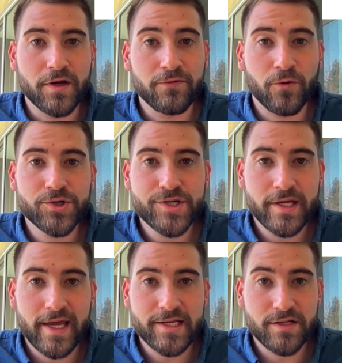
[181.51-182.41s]

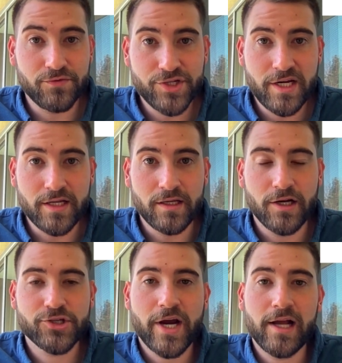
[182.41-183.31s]
unfortunate case of Genie,
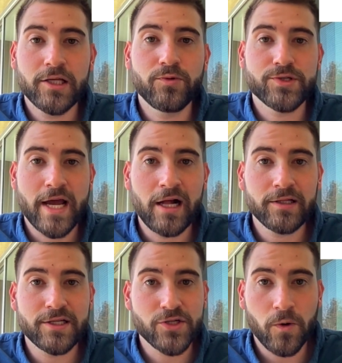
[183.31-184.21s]
a child who was
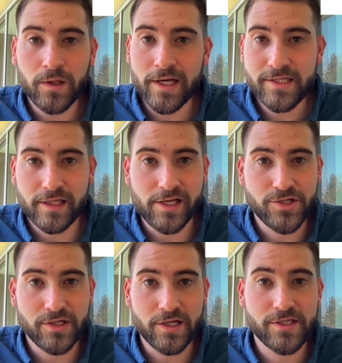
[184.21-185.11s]
held in total
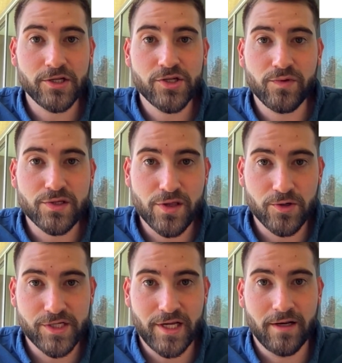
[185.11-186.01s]
isolation until she was
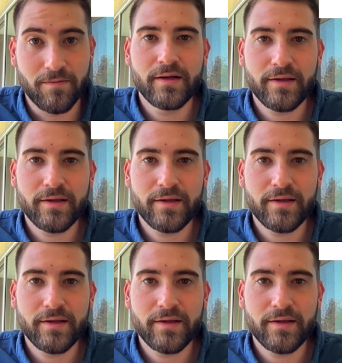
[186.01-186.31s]
13.